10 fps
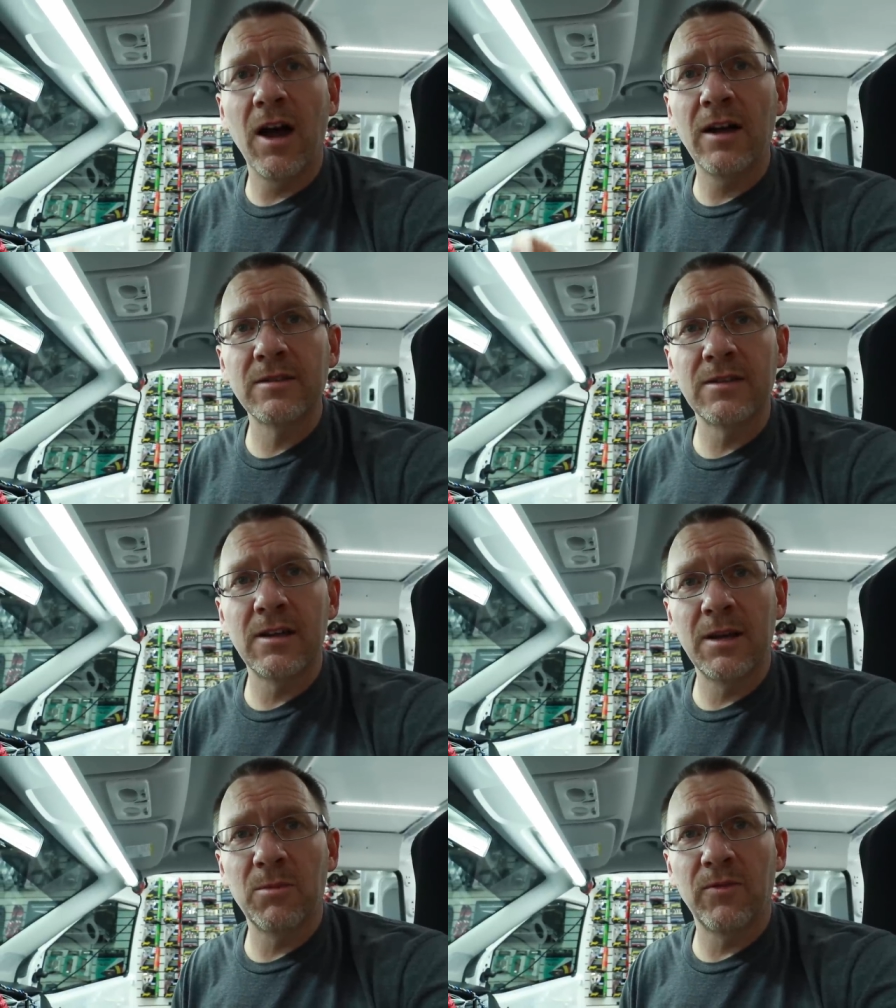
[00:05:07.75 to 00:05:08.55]
on said
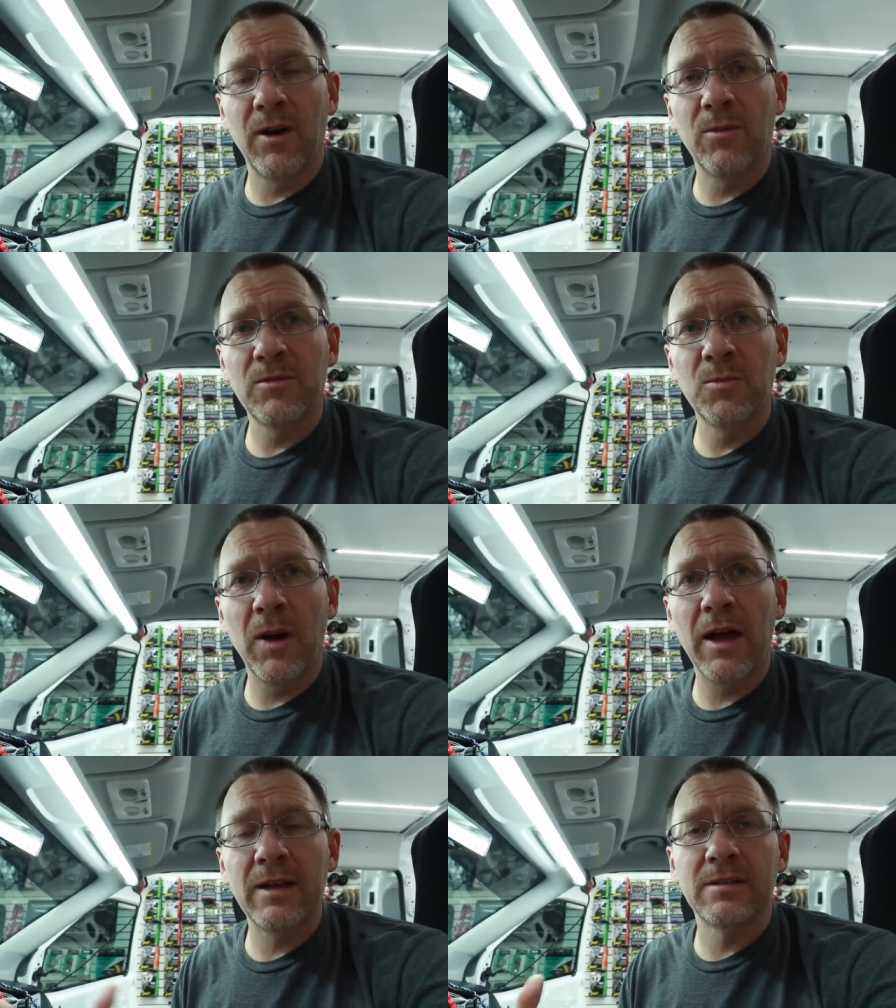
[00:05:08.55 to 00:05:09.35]
amplifier when you
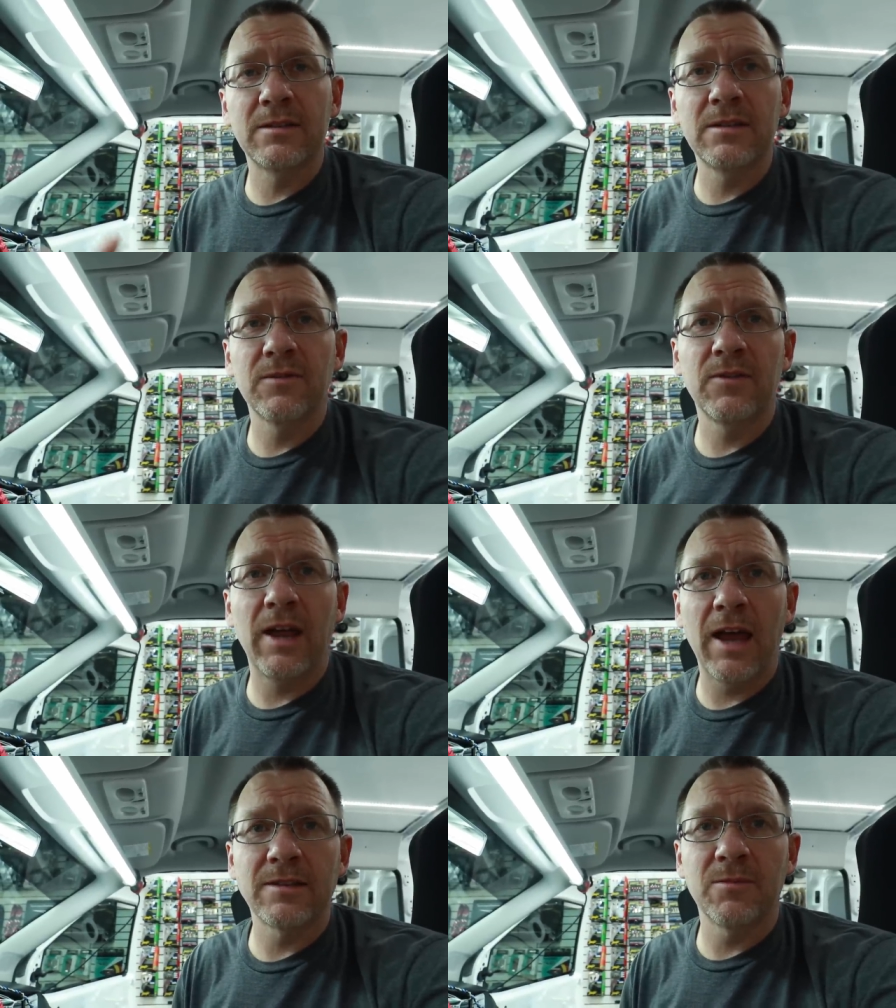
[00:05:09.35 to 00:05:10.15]
buy it to see if it
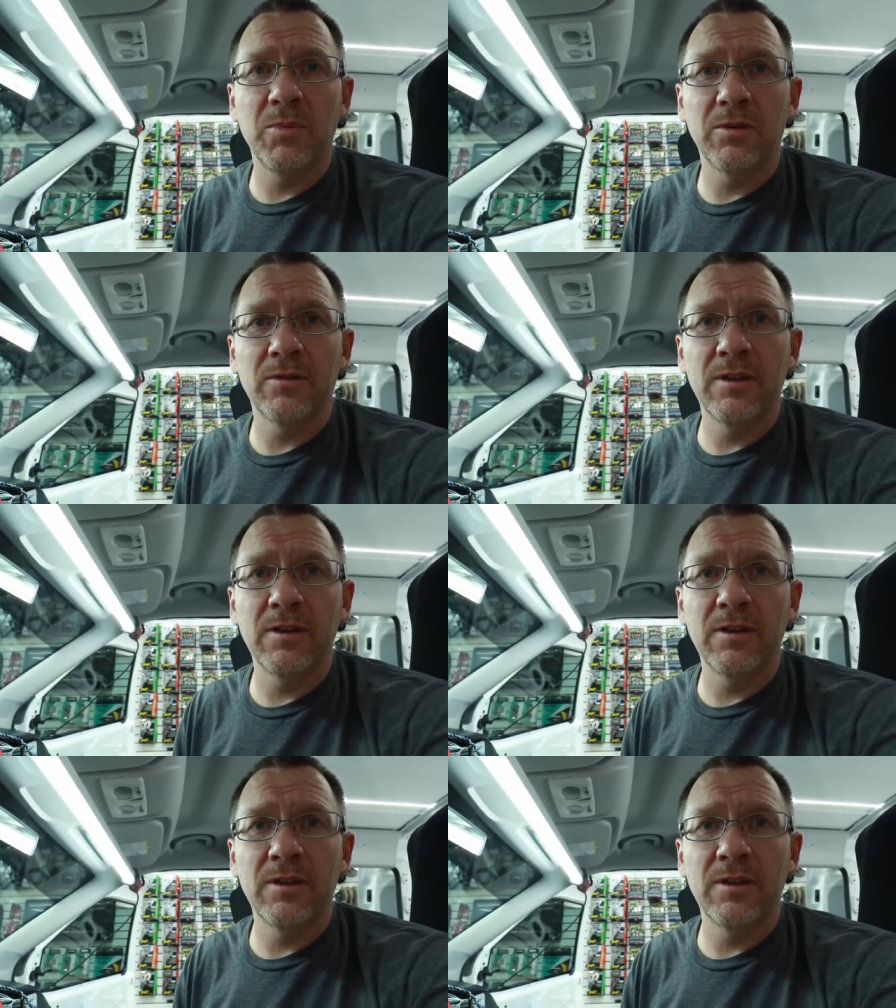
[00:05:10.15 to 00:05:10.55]
has it built